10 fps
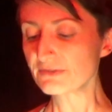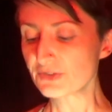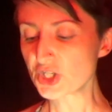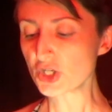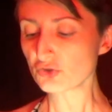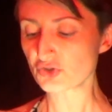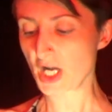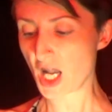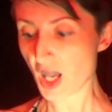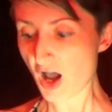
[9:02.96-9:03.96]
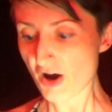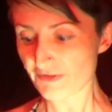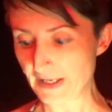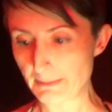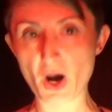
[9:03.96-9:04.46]
of children
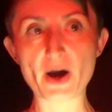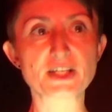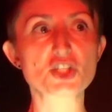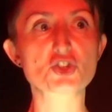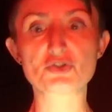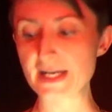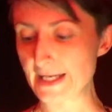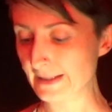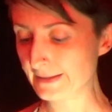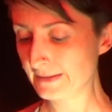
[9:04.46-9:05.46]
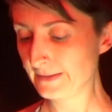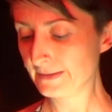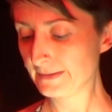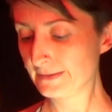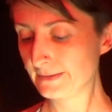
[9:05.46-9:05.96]
laughing behind a tree.
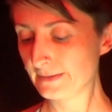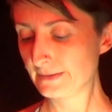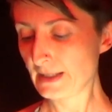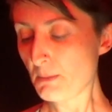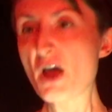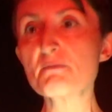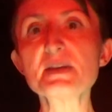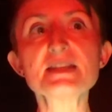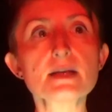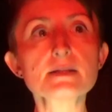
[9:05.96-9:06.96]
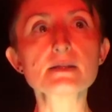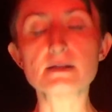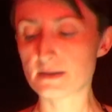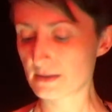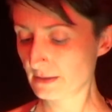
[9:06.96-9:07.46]
There might have been
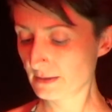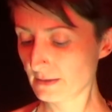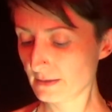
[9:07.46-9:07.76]
dozens.